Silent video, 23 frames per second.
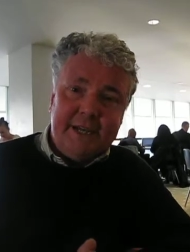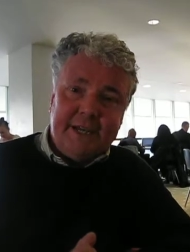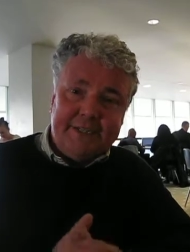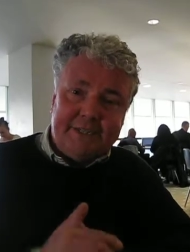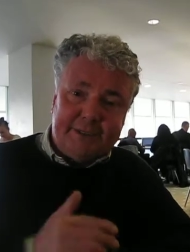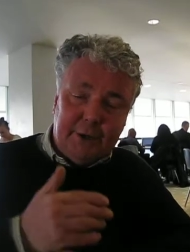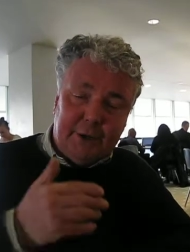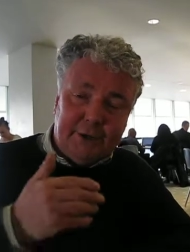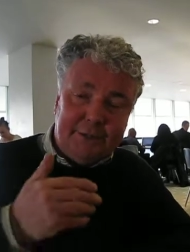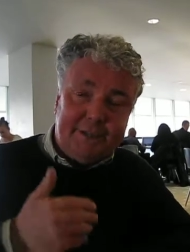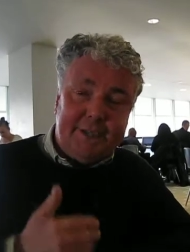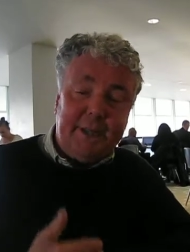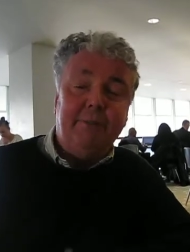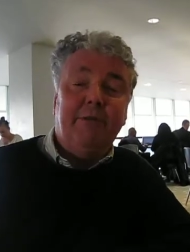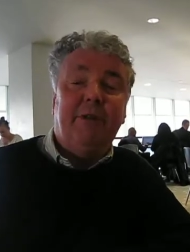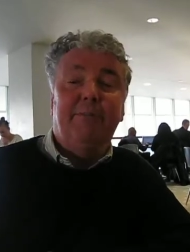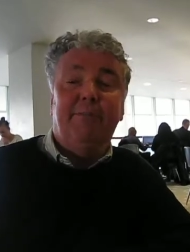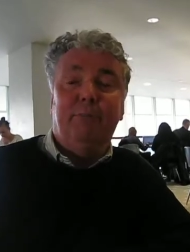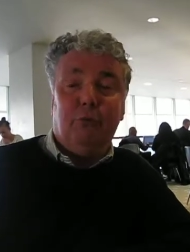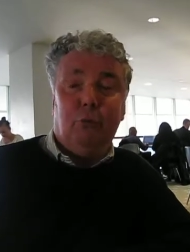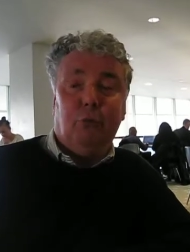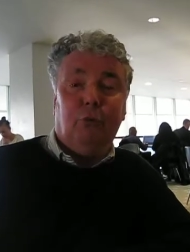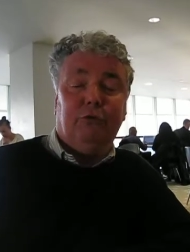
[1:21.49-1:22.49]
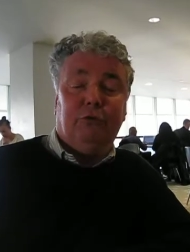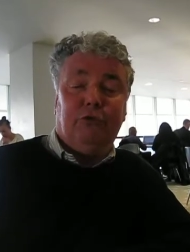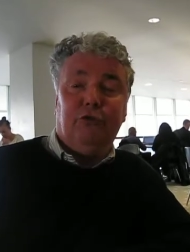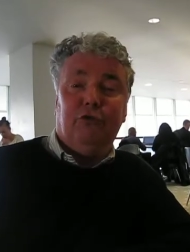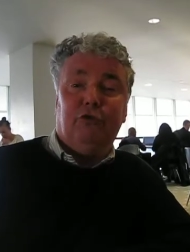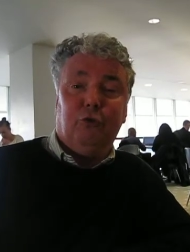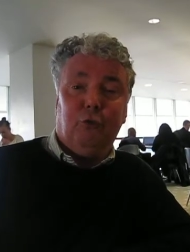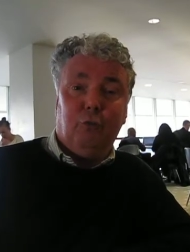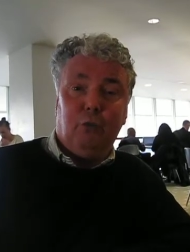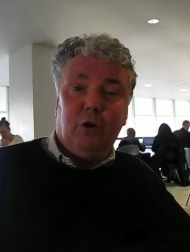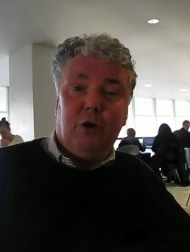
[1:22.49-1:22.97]
So it seemed
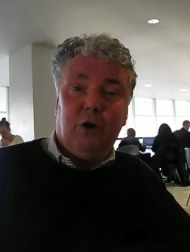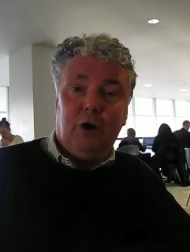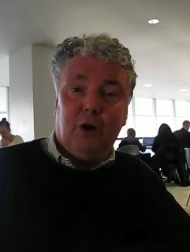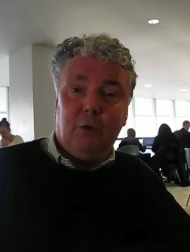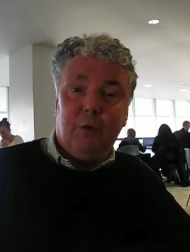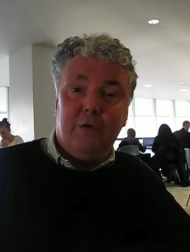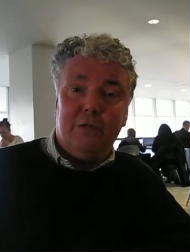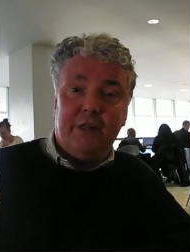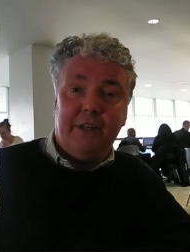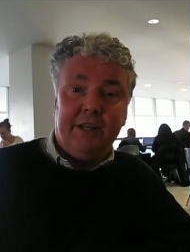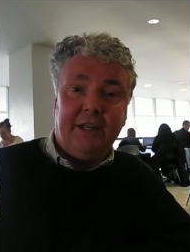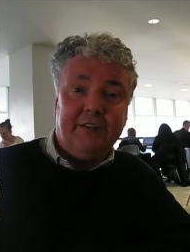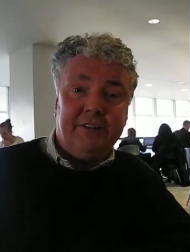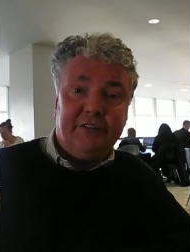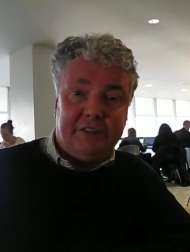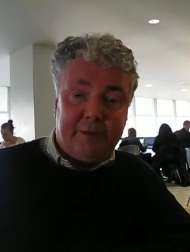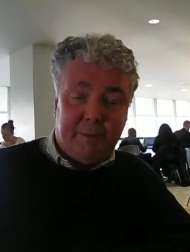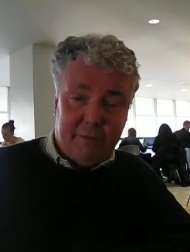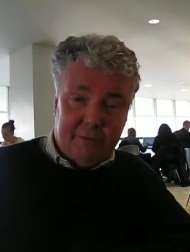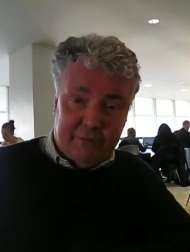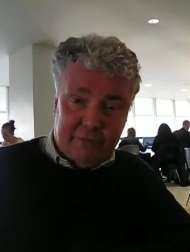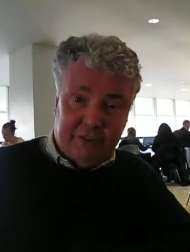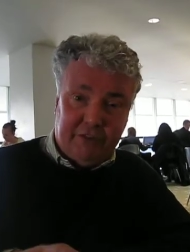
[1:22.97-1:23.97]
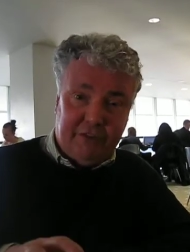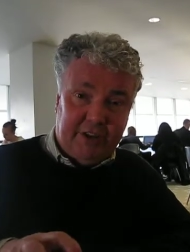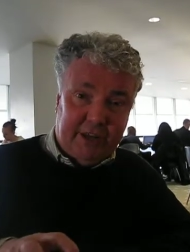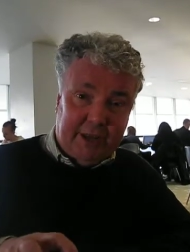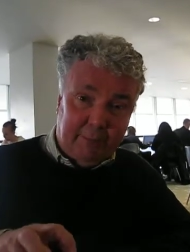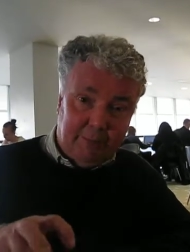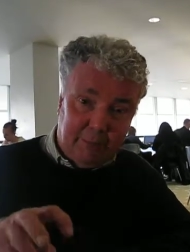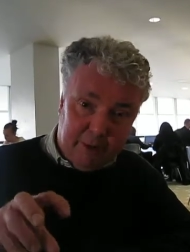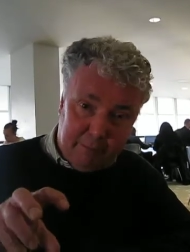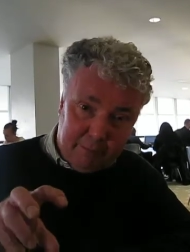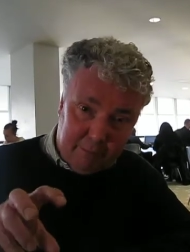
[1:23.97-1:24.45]
important to work with at least some of the
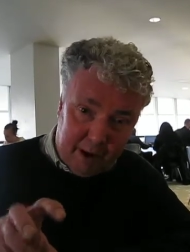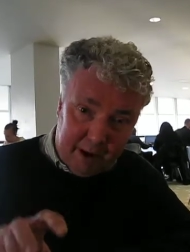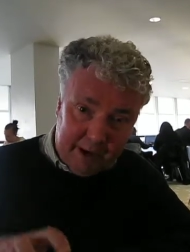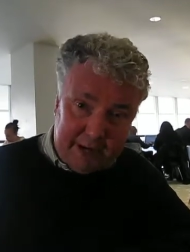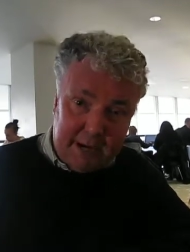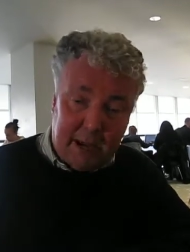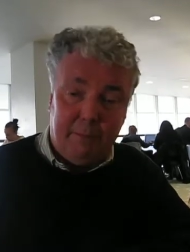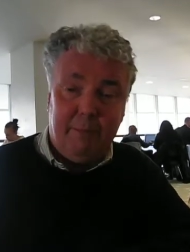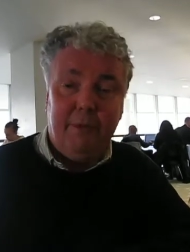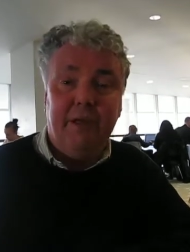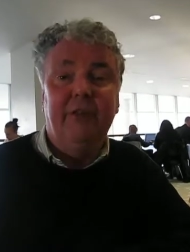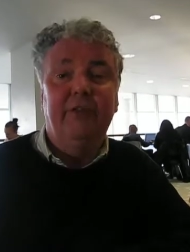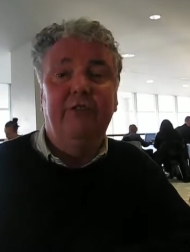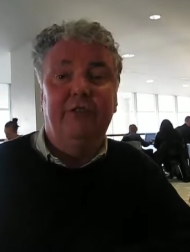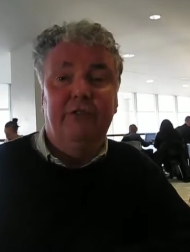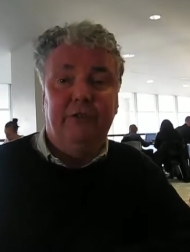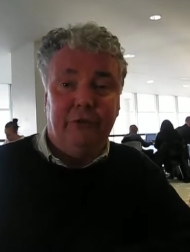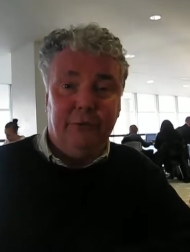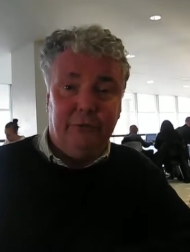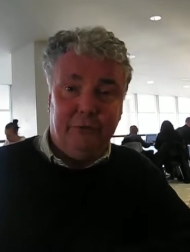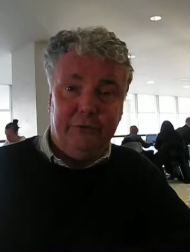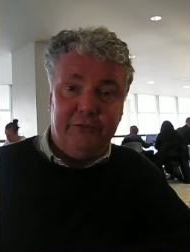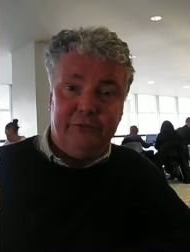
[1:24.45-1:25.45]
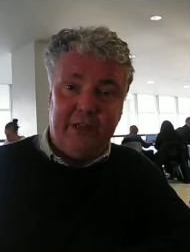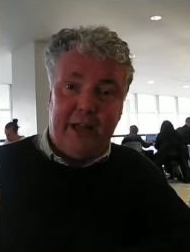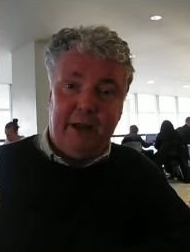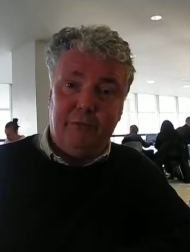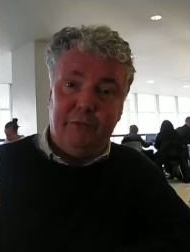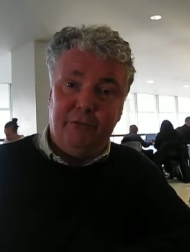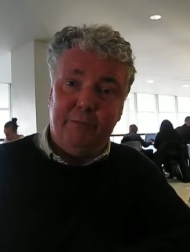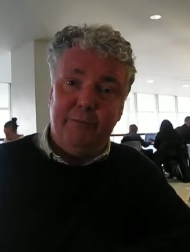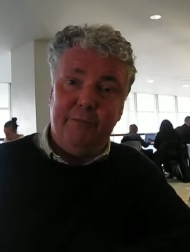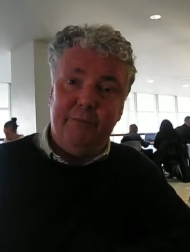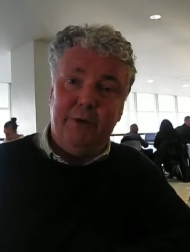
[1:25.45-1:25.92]
team that might come into
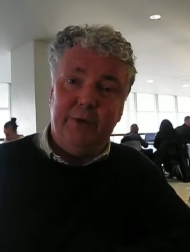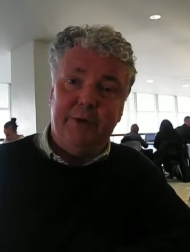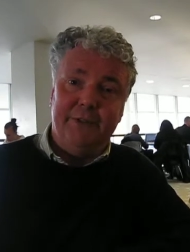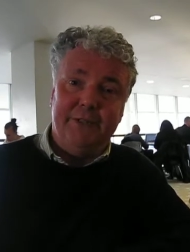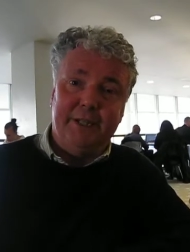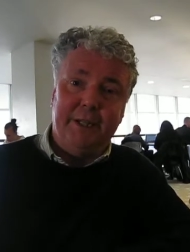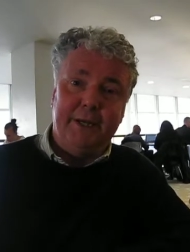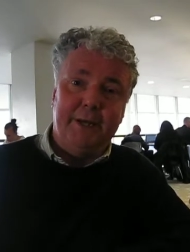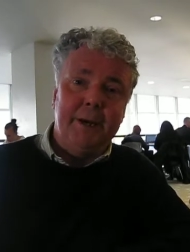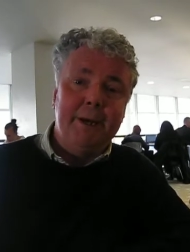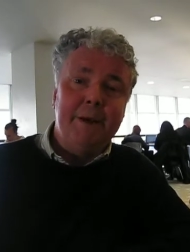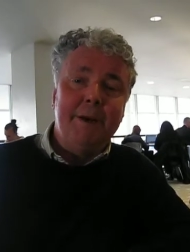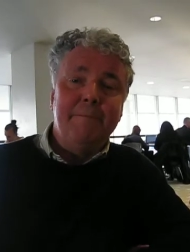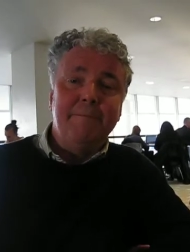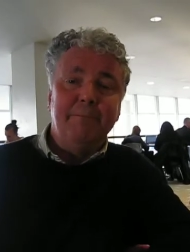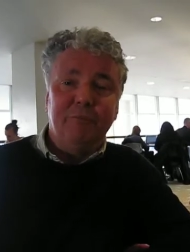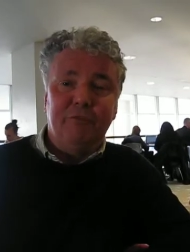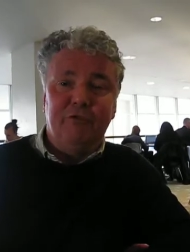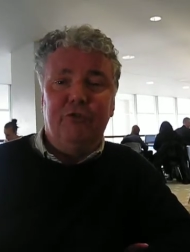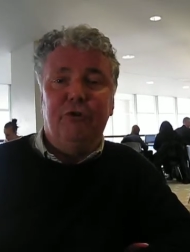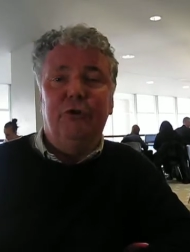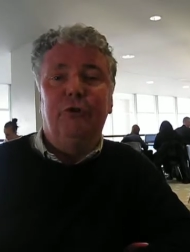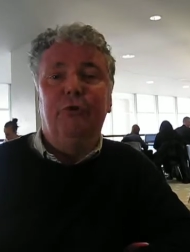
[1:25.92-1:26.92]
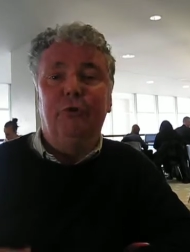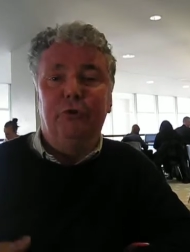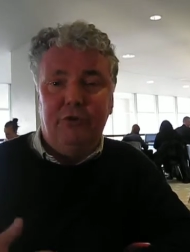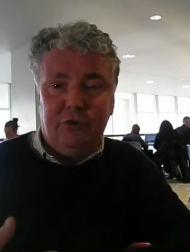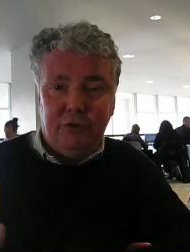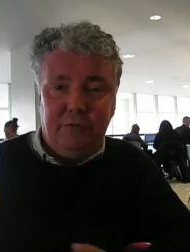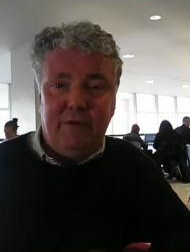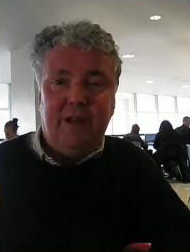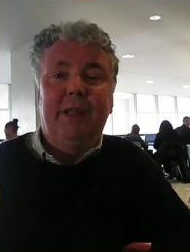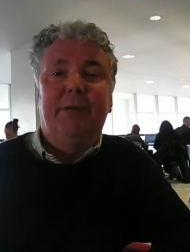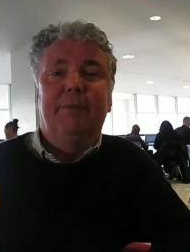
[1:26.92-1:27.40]
sound and music to
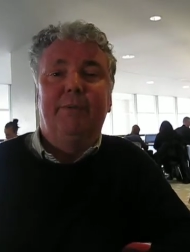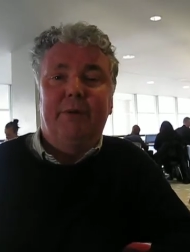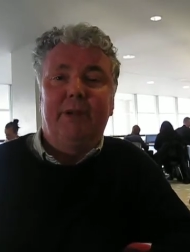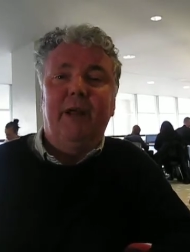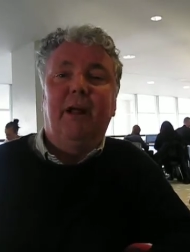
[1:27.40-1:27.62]
develop an